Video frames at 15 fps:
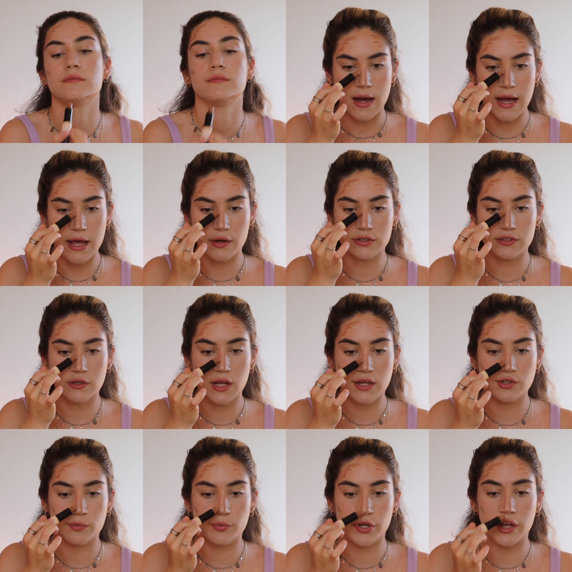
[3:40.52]
I also like
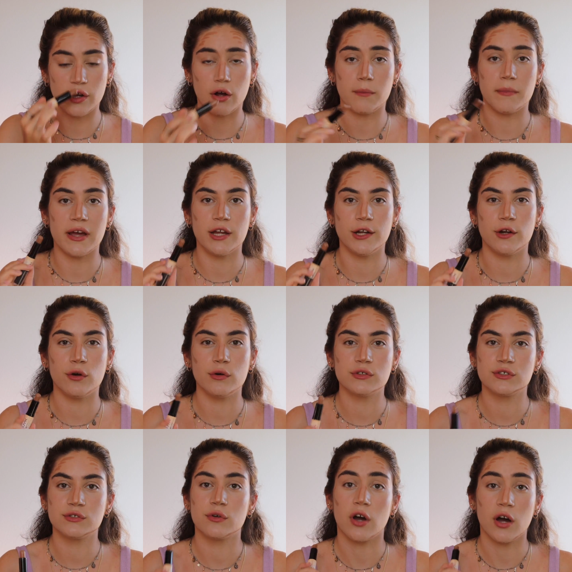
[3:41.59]
to bring it on my nose
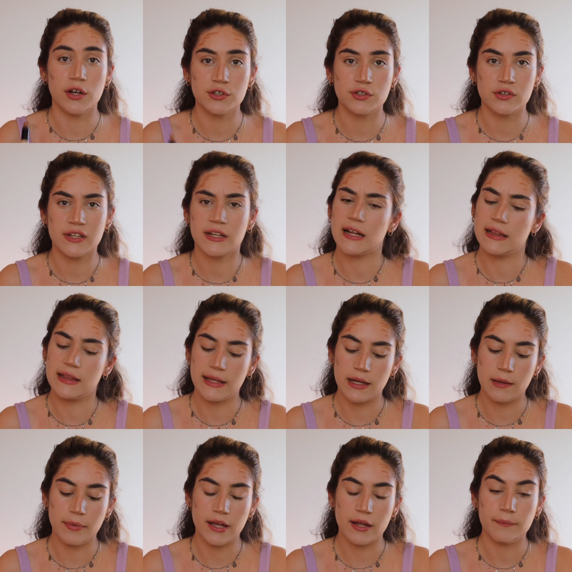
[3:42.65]
to contour it a little
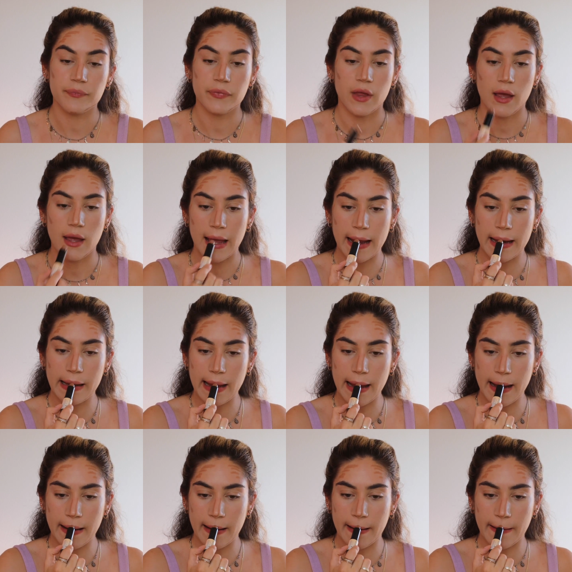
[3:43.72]
bit, and
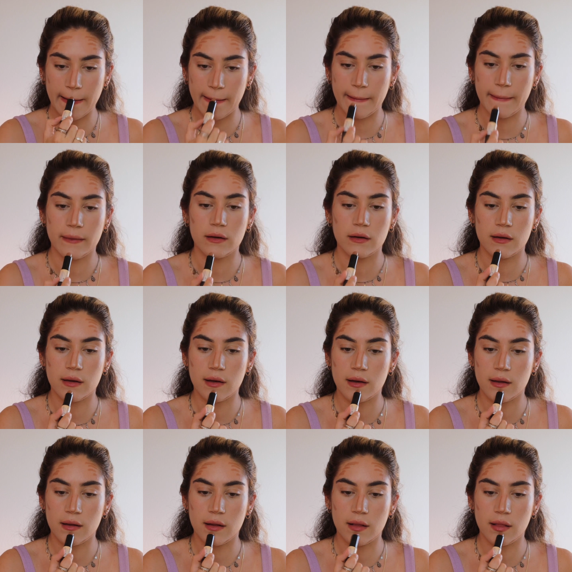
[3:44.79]
then
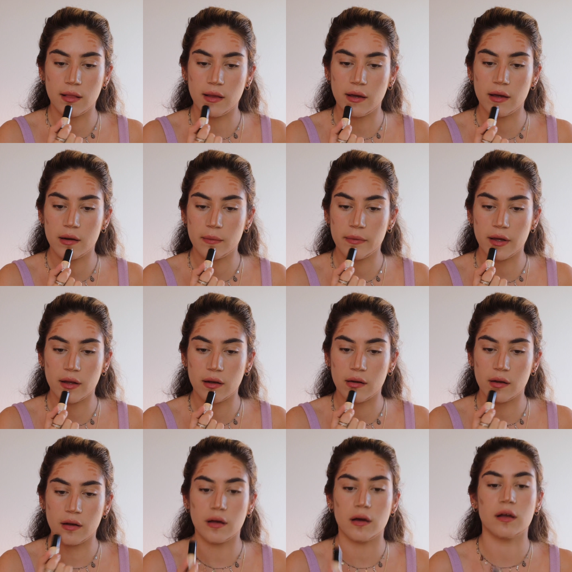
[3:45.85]
a little bit
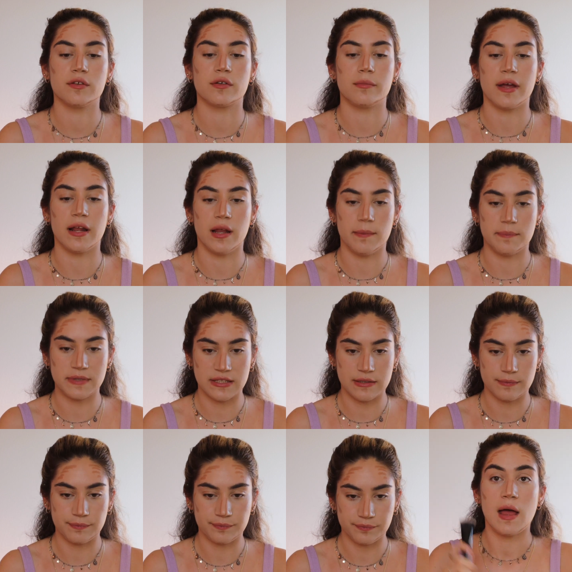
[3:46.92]
under my lips.
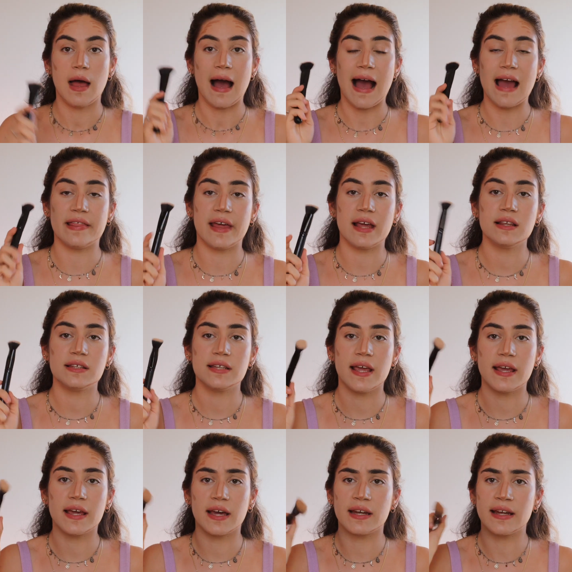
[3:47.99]
I then
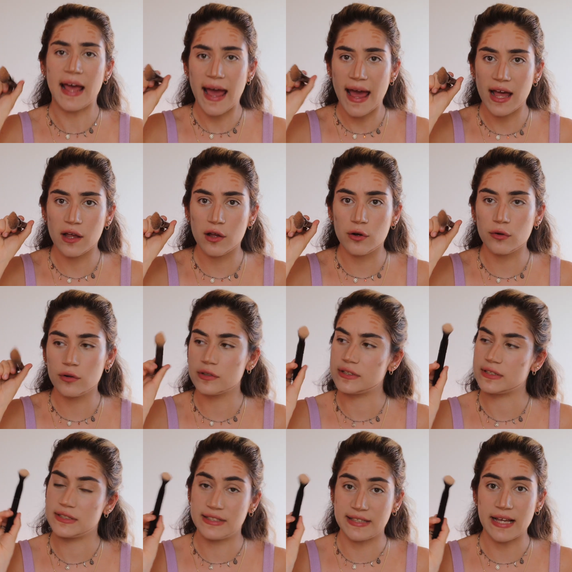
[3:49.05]
take an angled
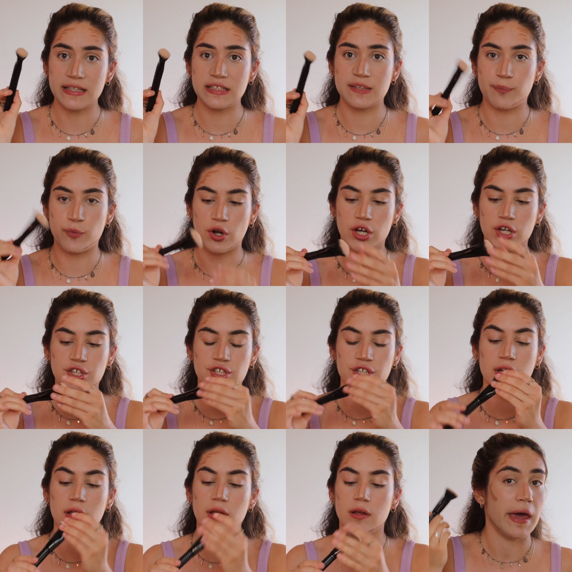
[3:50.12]
dense brush
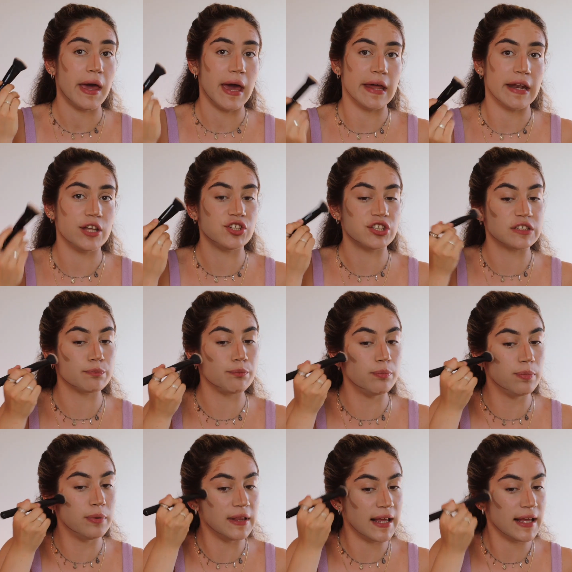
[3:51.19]
and I just
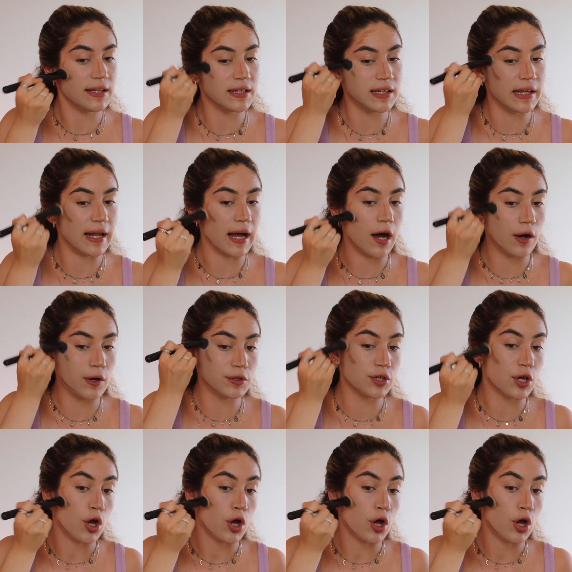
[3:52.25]
blend it out